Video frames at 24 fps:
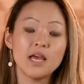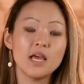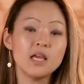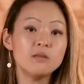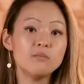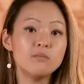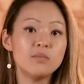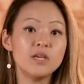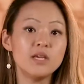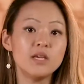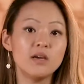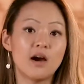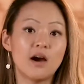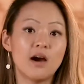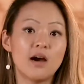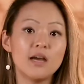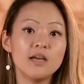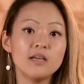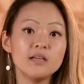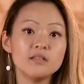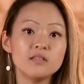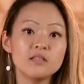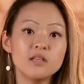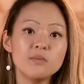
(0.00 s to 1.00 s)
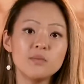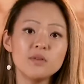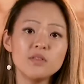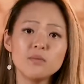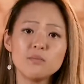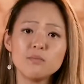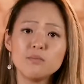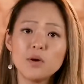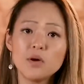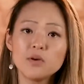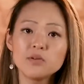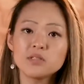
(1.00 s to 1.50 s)
In BI, some of
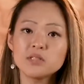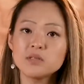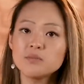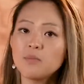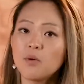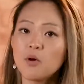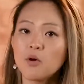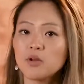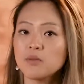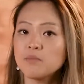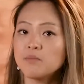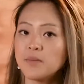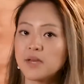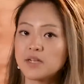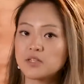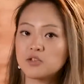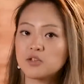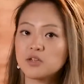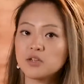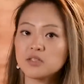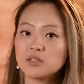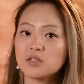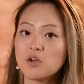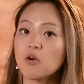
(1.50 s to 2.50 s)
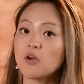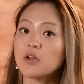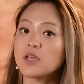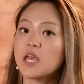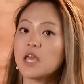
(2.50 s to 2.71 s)
the most important metrics are